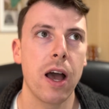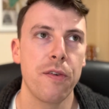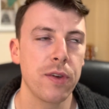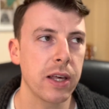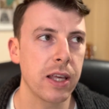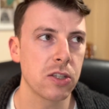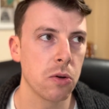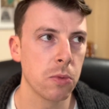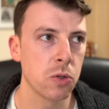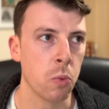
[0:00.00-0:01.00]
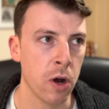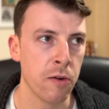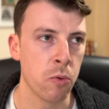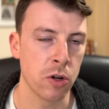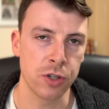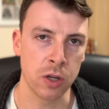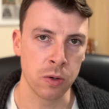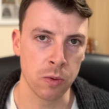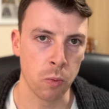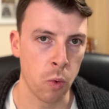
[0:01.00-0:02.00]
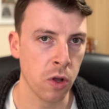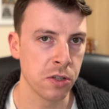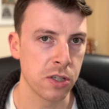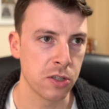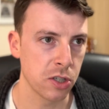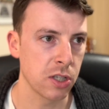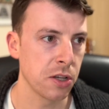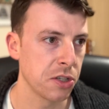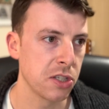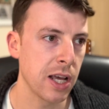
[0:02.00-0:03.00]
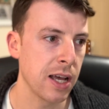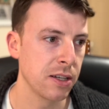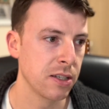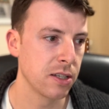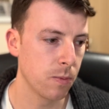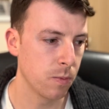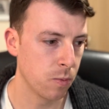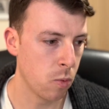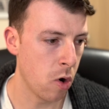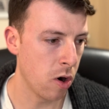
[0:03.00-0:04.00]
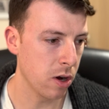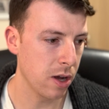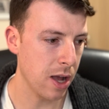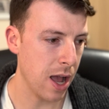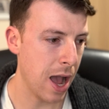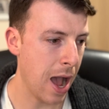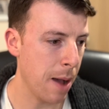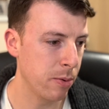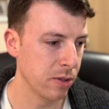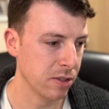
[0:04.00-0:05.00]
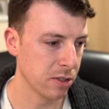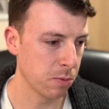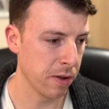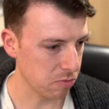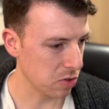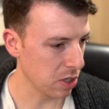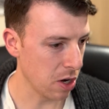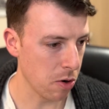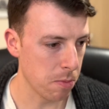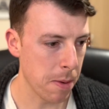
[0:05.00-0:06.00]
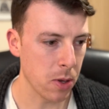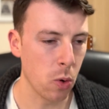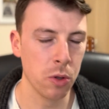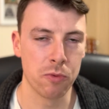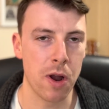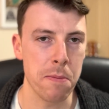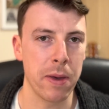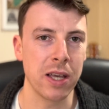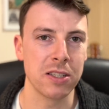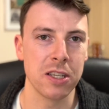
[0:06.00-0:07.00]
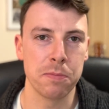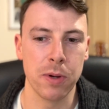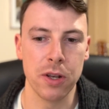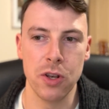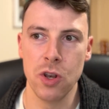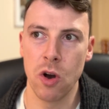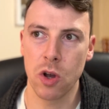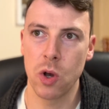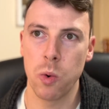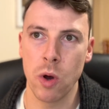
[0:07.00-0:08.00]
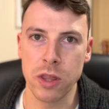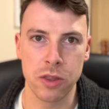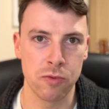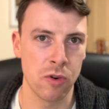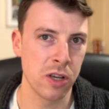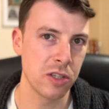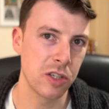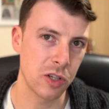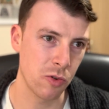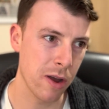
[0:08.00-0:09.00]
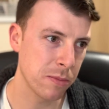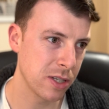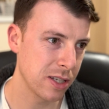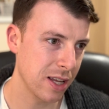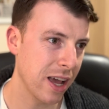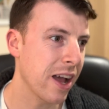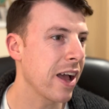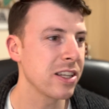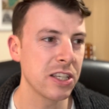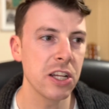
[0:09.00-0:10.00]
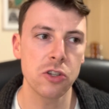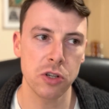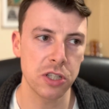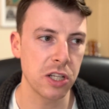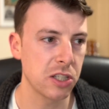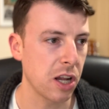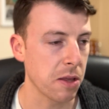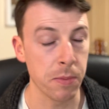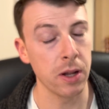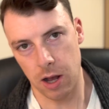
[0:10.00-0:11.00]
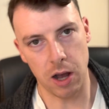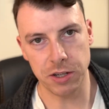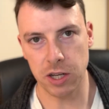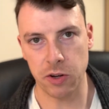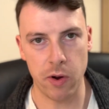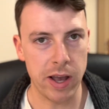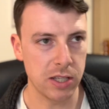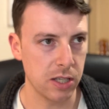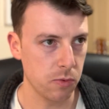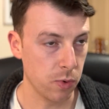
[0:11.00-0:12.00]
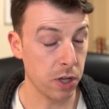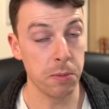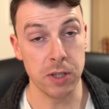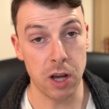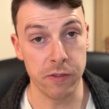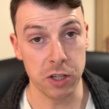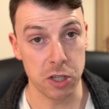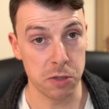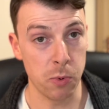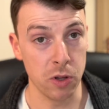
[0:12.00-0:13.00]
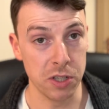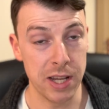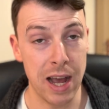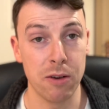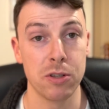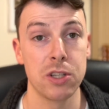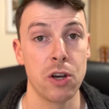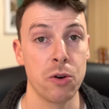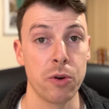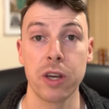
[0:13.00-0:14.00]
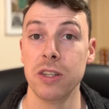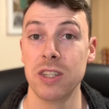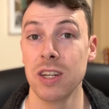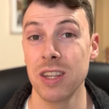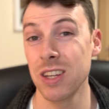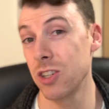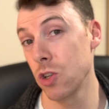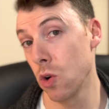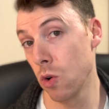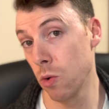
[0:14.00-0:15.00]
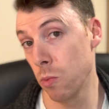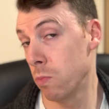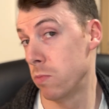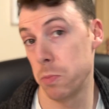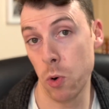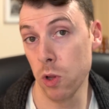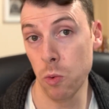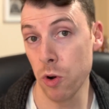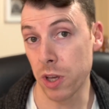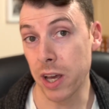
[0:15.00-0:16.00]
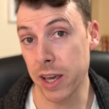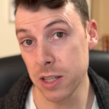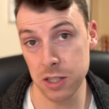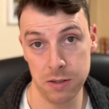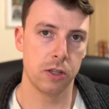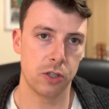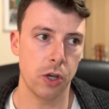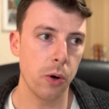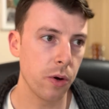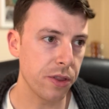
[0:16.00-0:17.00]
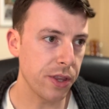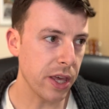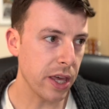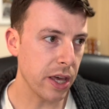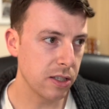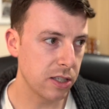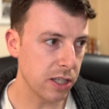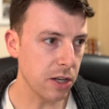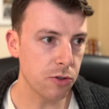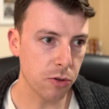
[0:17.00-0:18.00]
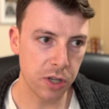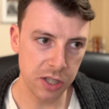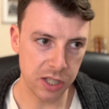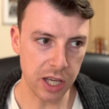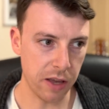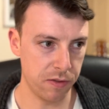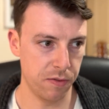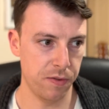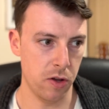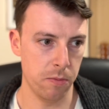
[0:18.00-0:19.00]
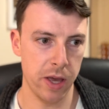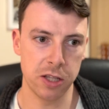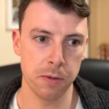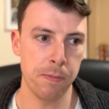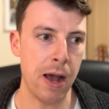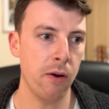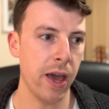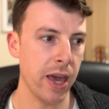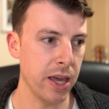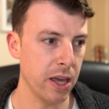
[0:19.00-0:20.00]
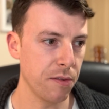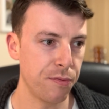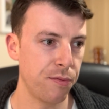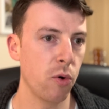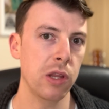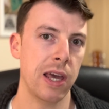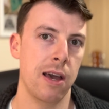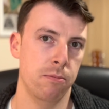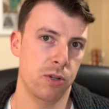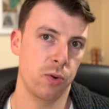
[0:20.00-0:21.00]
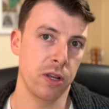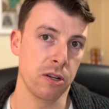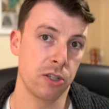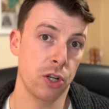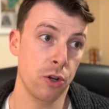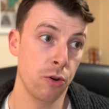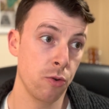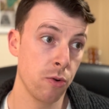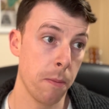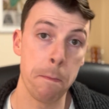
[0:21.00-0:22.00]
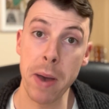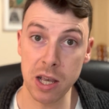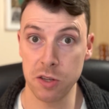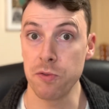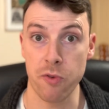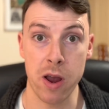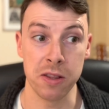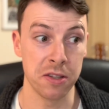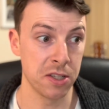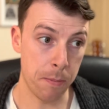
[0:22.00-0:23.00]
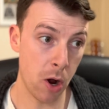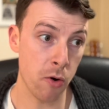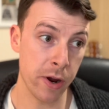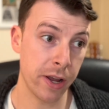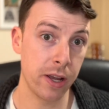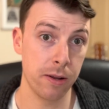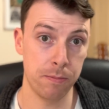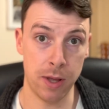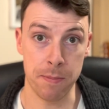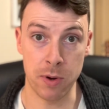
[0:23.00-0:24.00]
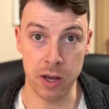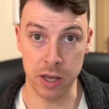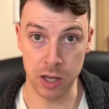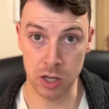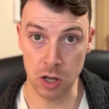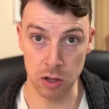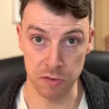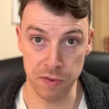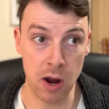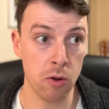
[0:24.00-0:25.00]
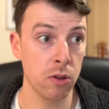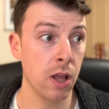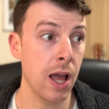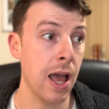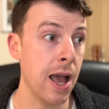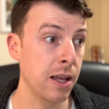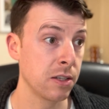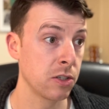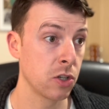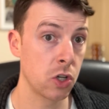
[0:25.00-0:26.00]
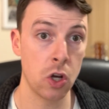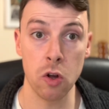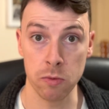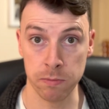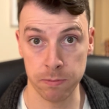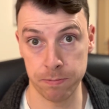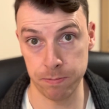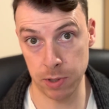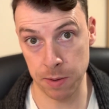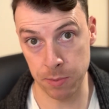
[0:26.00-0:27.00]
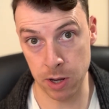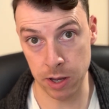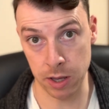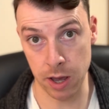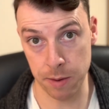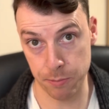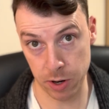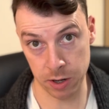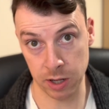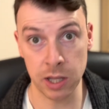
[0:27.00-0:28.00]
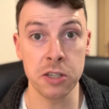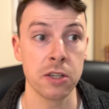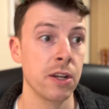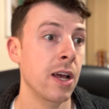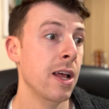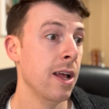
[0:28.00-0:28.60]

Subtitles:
I feel like it's almost worth watching once just to understand what happens with, you know, maybe all the right pieces, but not quite the right script. It's an interesting study, but I digress. We're going to be diving into spoilers now, so consider this your spoiler warning, I guess. So the central conceit of the film, it's about a falling out between two best friends, Porrick, played by Colin Farrell, and Colin, played by Gleeson.